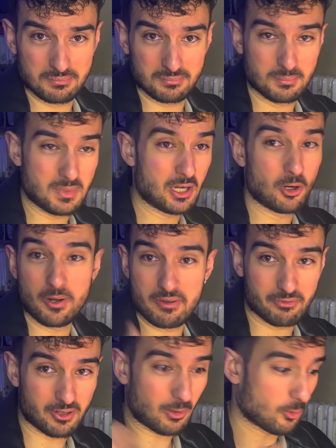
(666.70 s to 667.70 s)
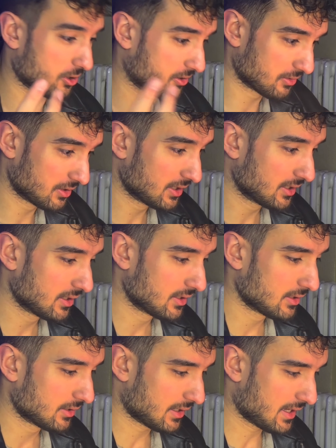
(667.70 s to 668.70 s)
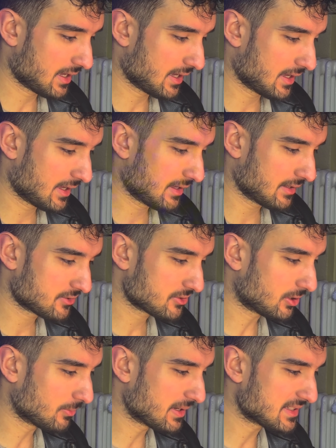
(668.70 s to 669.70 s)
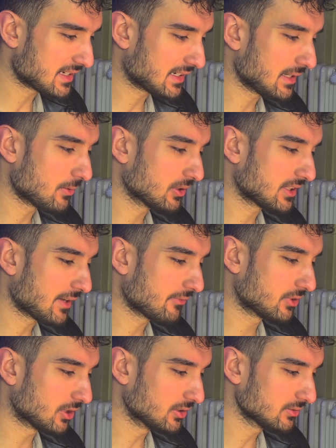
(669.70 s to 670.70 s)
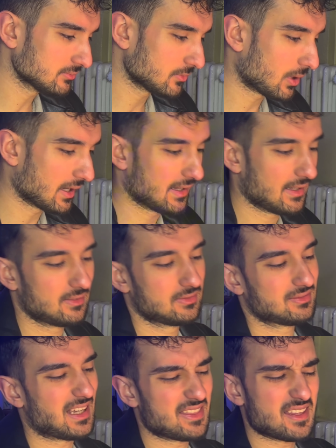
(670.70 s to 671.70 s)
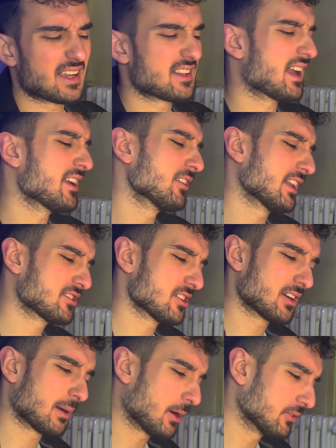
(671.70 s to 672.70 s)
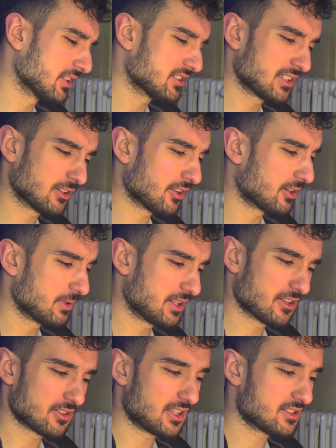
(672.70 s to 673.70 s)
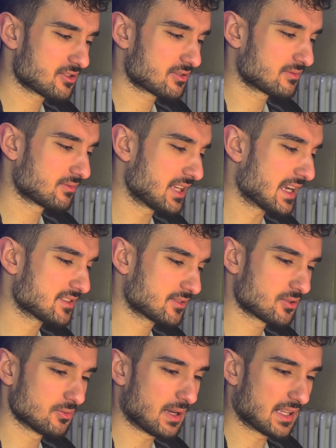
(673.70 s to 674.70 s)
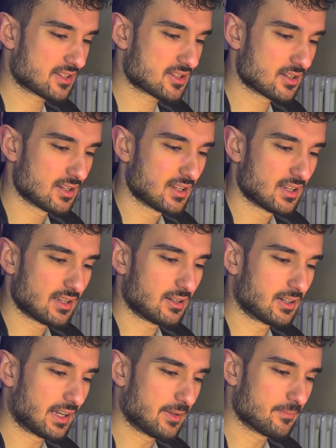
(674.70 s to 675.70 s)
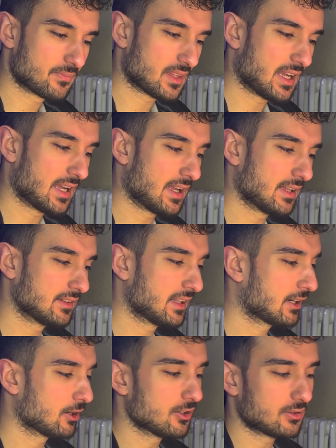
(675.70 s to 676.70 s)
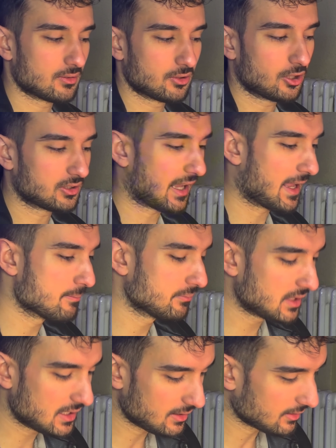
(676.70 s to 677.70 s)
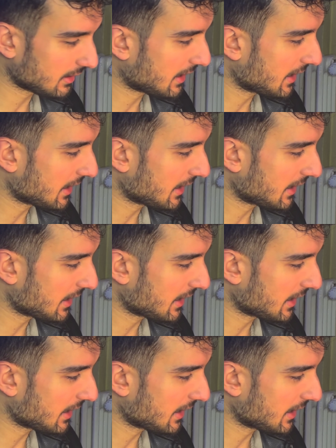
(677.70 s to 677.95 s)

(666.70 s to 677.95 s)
me going for a walk. So basically what I've done, I think I'm gonna talk about this in another video, it's just too much, okay? And the Claude.md